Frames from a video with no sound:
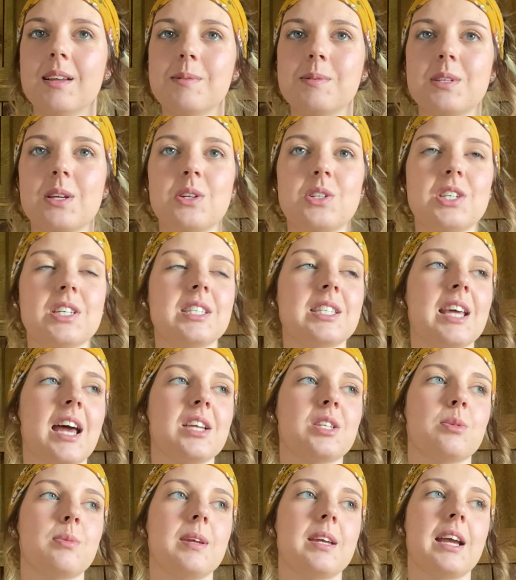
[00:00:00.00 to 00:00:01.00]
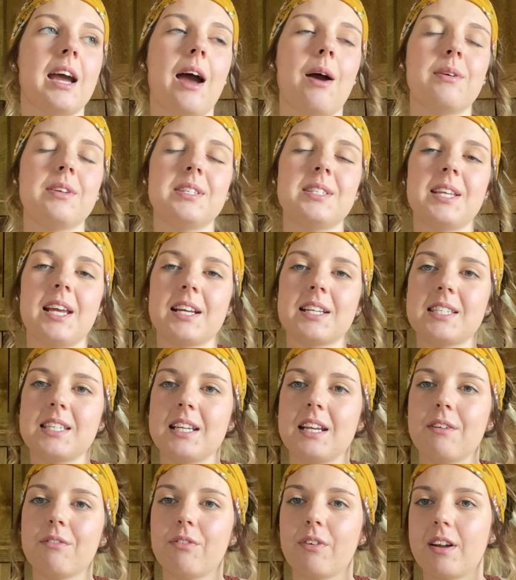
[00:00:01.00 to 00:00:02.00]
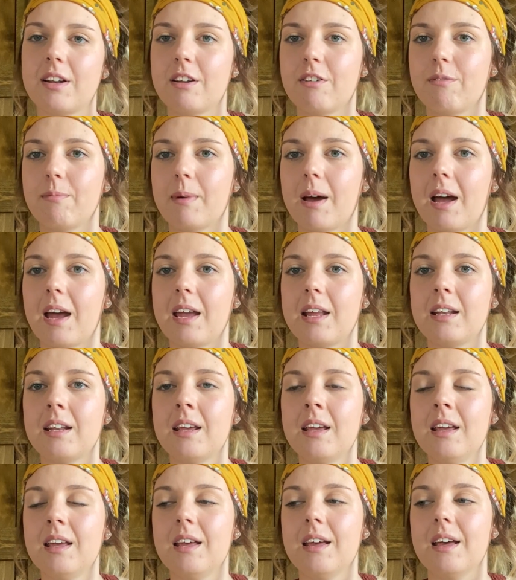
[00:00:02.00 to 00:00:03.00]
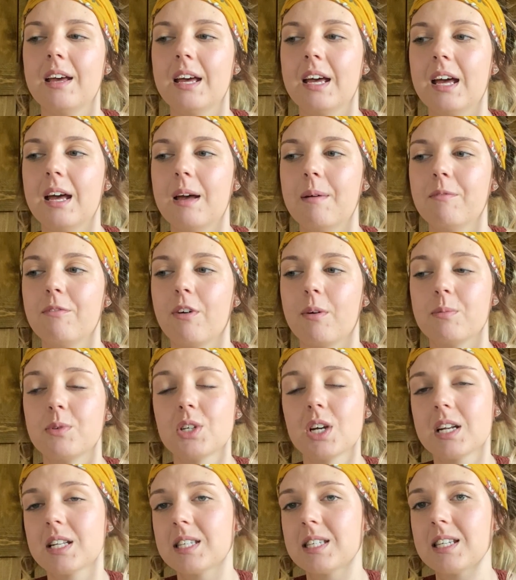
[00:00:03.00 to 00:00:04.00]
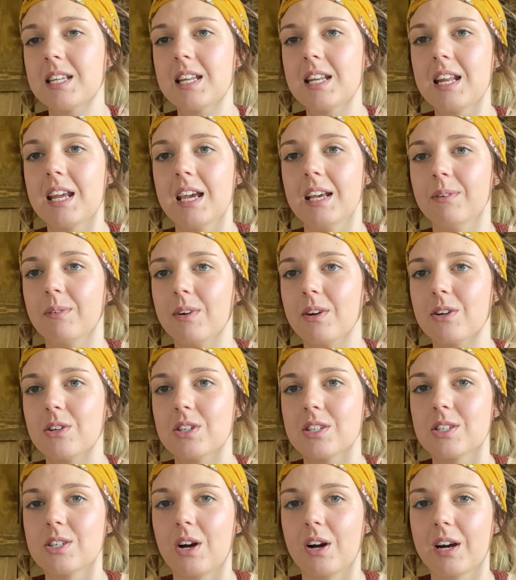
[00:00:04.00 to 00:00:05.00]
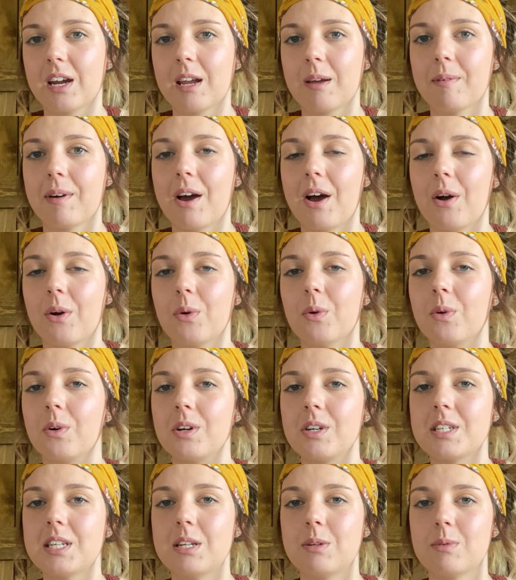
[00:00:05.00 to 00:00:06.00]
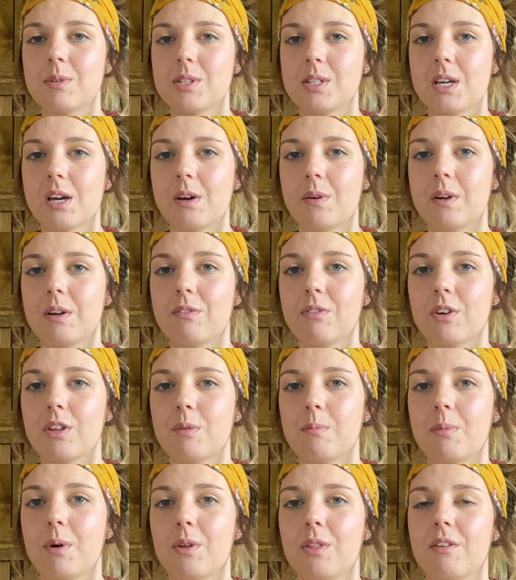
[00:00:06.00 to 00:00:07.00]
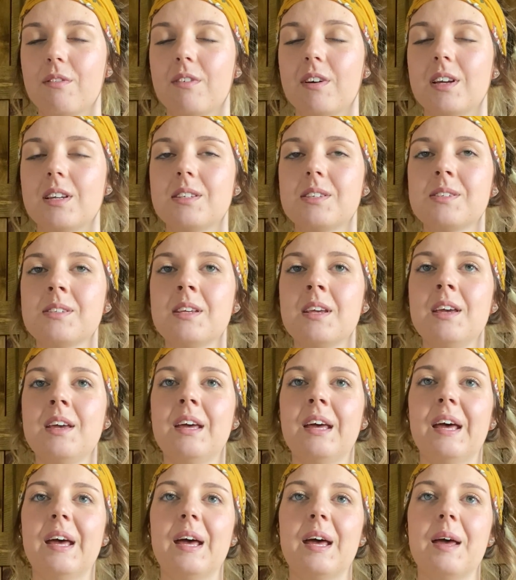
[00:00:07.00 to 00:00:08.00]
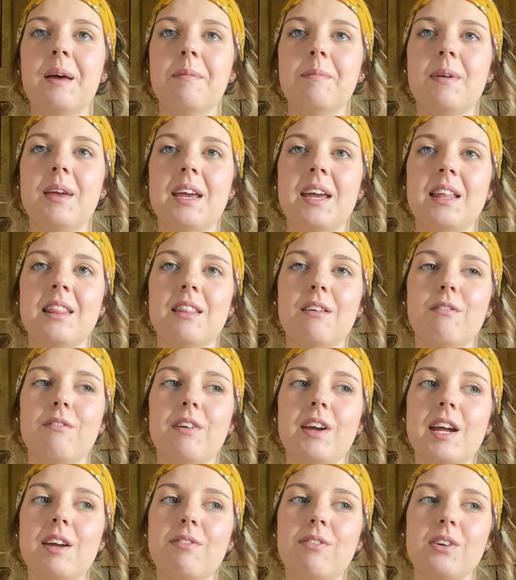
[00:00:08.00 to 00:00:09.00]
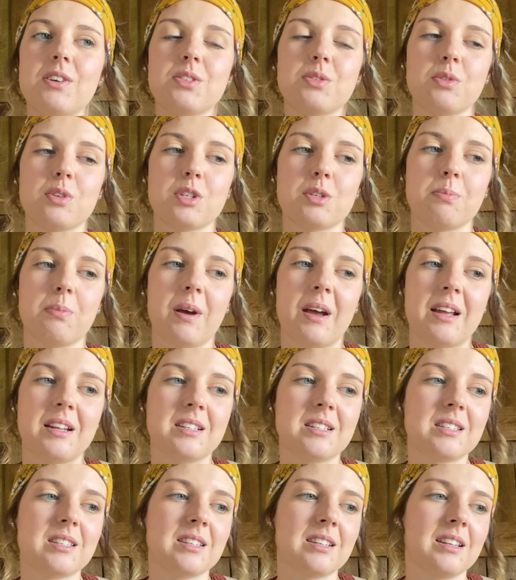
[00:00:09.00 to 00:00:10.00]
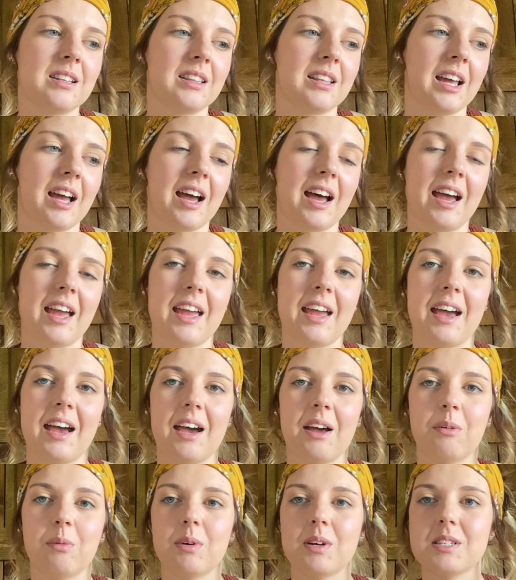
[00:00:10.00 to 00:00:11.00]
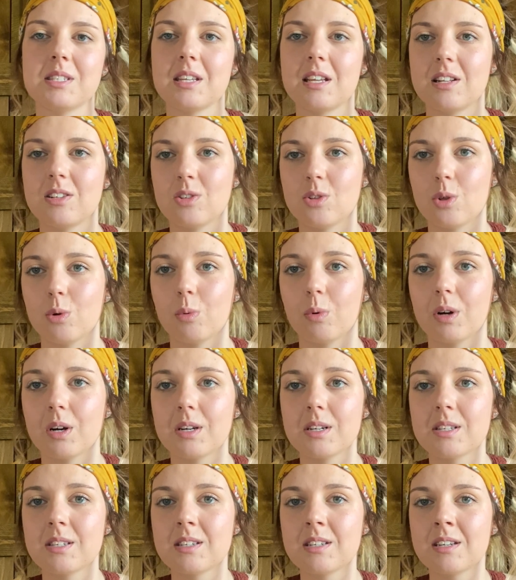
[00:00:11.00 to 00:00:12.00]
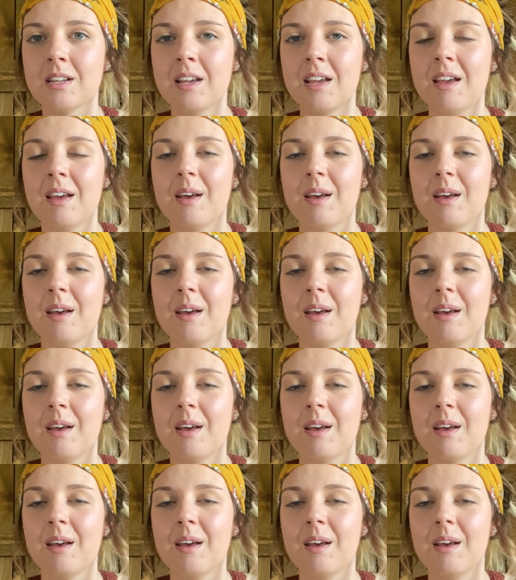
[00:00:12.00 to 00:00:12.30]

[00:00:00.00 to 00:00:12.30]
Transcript: So just last week I was texting a friend of mine from Johnson, and we were just talking about how quarantine was going for the both of us. And the very first response that I had was, "It's the worst."